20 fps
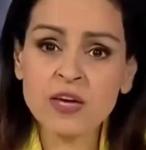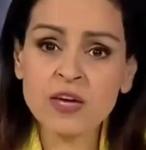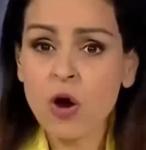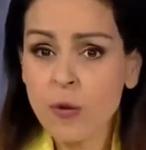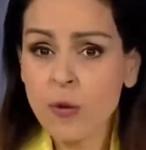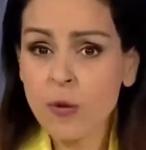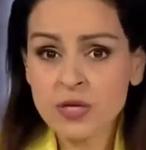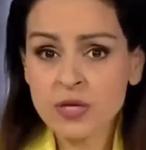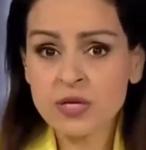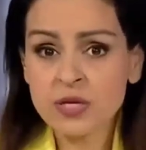
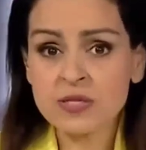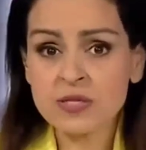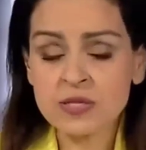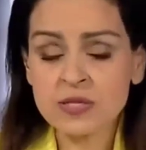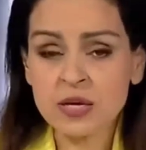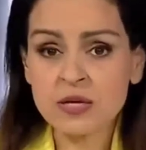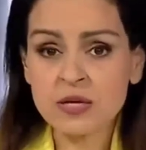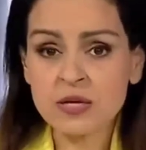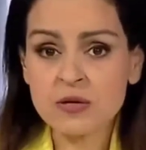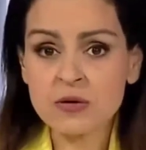comedy
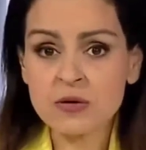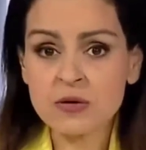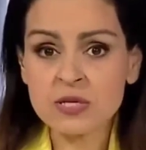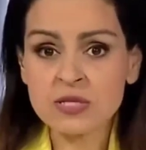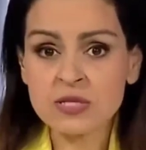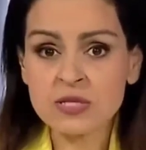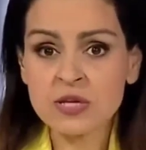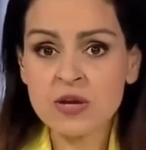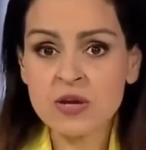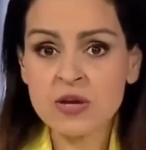skit, or is
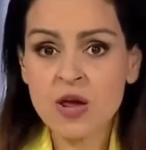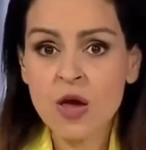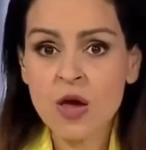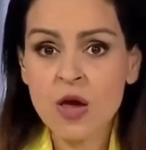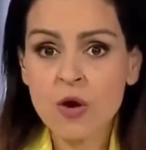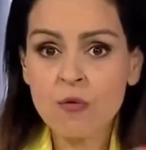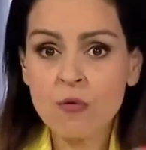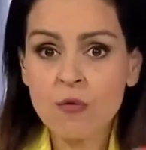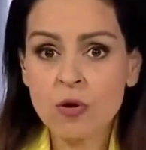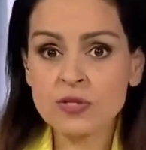it
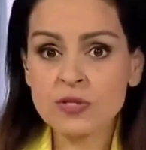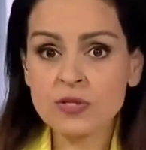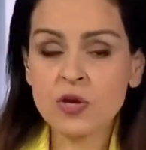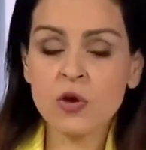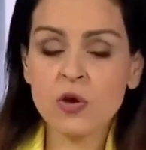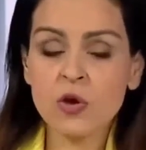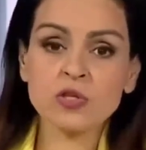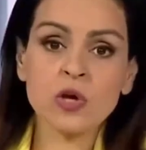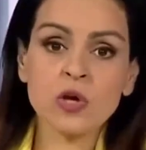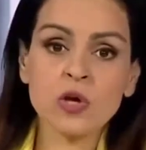Rosie
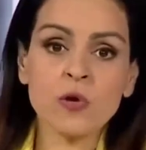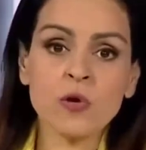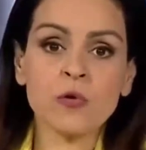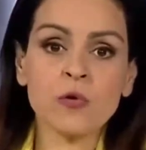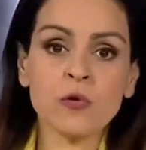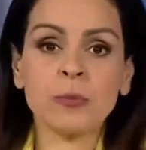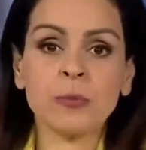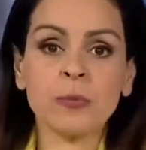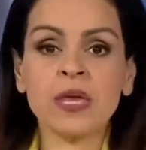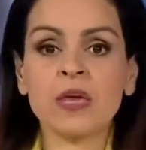O'Donnell
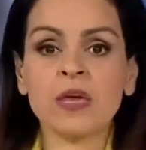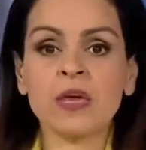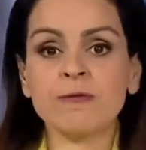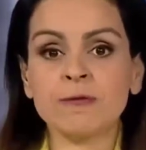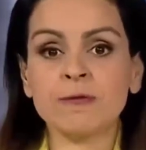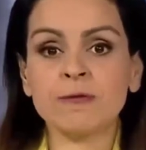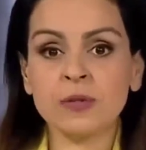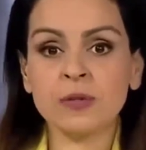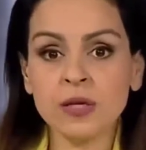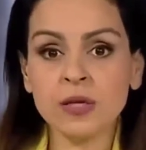being
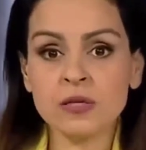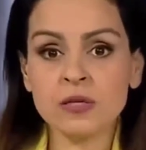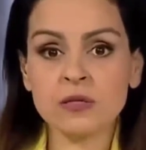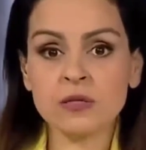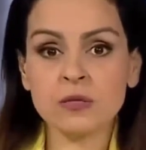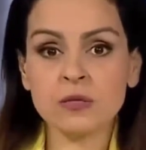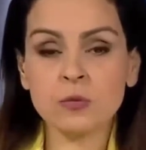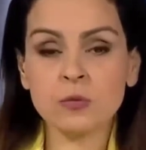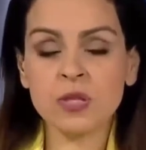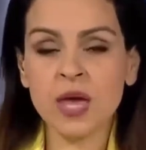
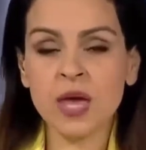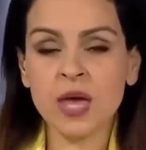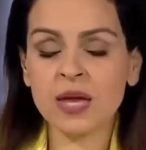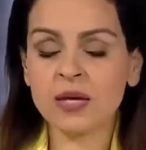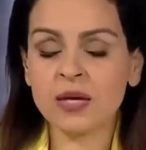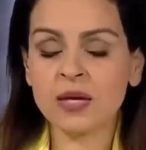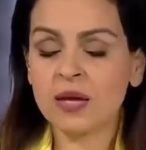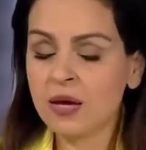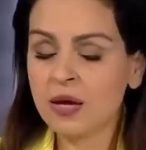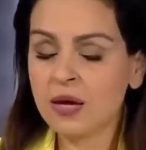afflicted with a
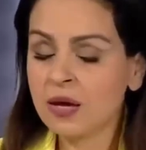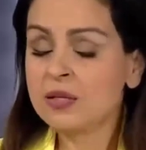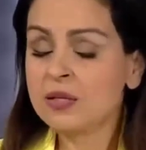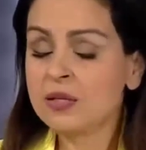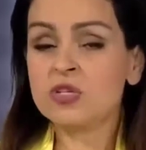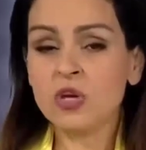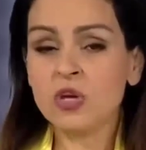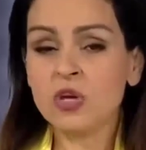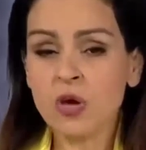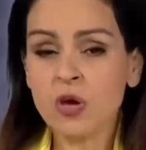
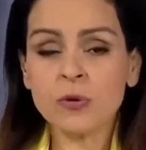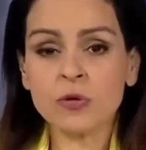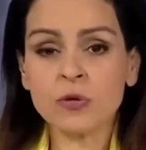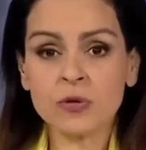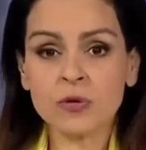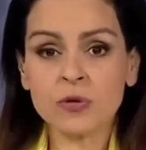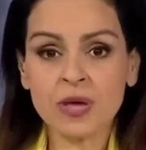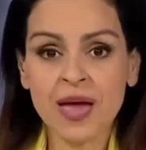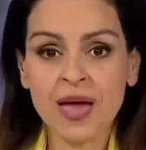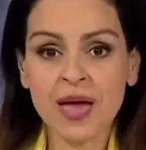terminal
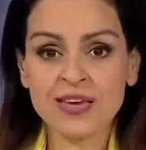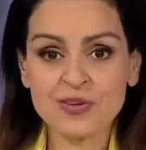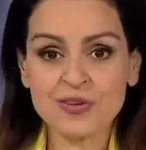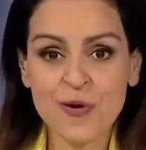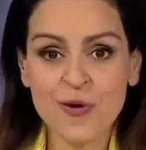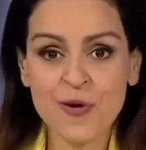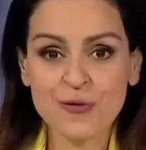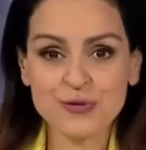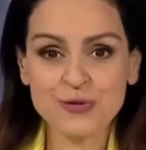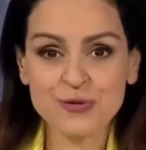case
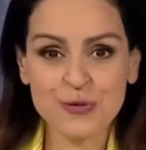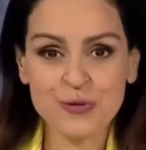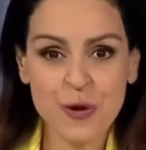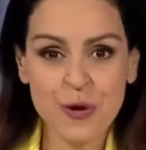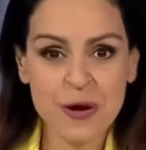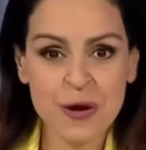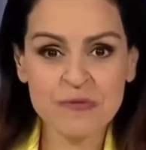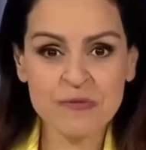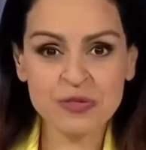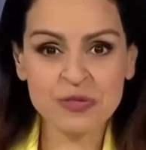of
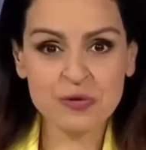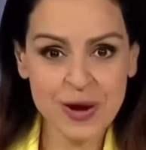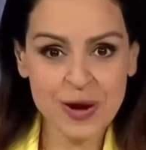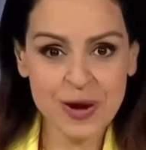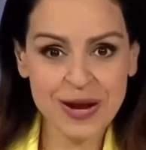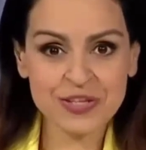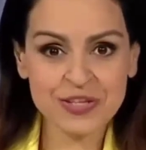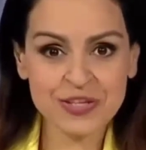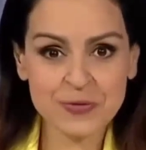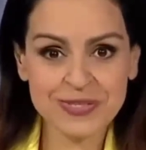Trump
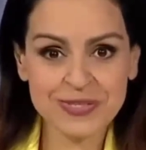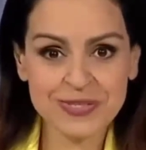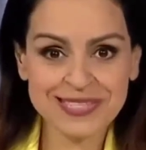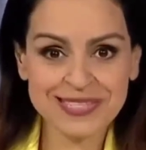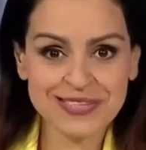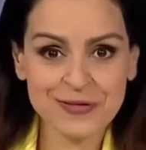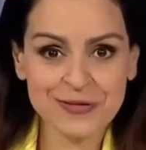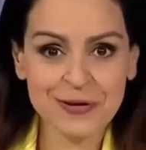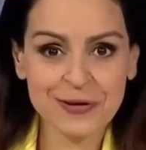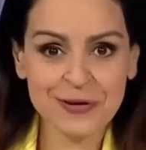derangement syndrome?